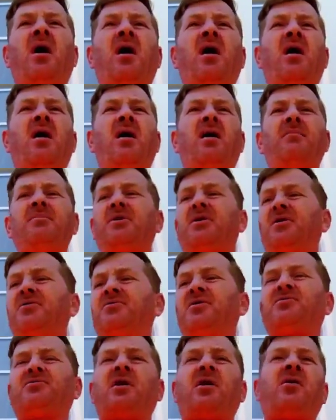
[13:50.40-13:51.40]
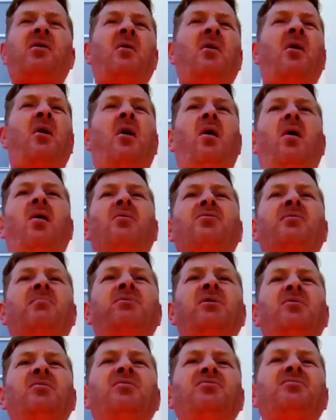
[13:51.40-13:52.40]
because they say, oh, the
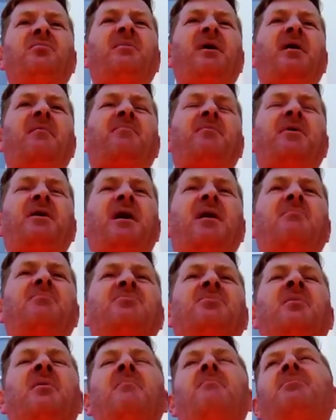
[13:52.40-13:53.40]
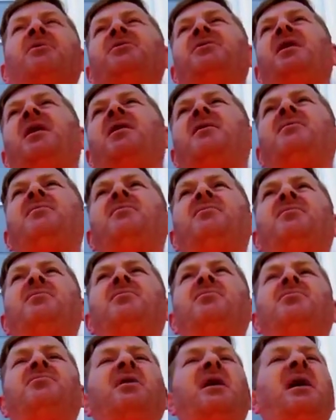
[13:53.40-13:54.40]
balloons are bad for the animals. But yet,
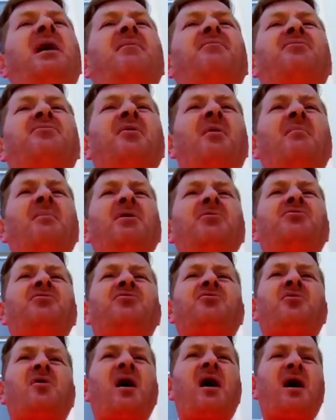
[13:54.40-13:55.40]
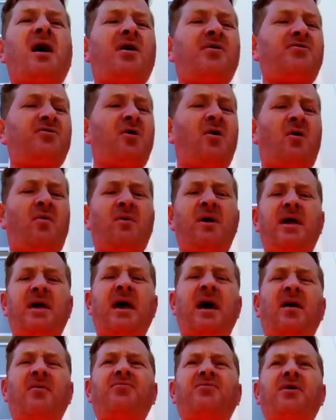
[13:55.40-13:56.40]
they have so much trash
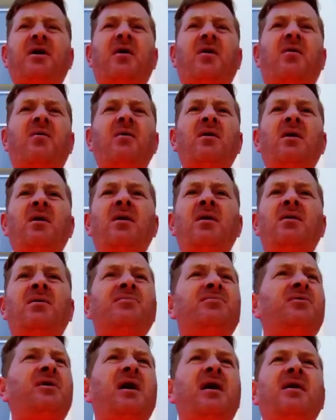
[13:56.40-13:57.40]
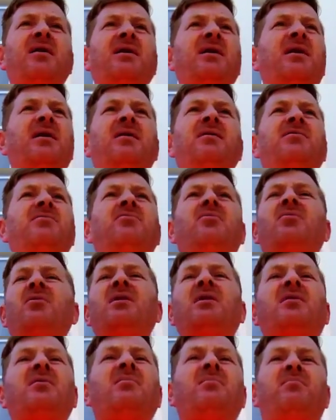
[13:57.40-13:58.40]
already out there that your
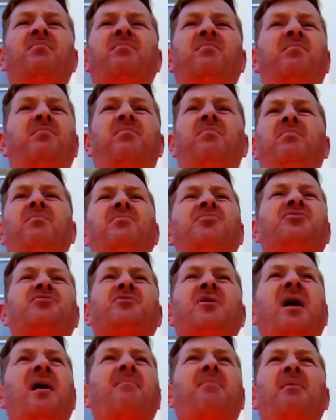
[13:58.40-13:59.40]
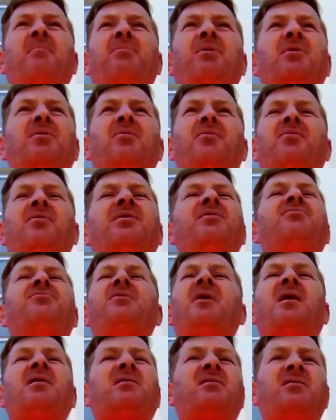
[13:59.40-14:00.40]
little scrap of balloon is
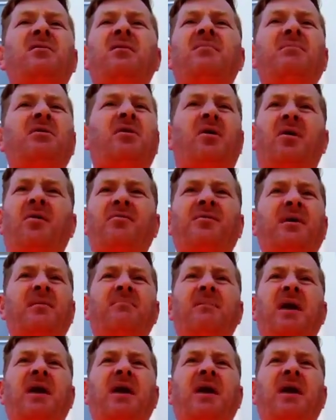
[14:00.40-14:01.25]
not going to even hurt them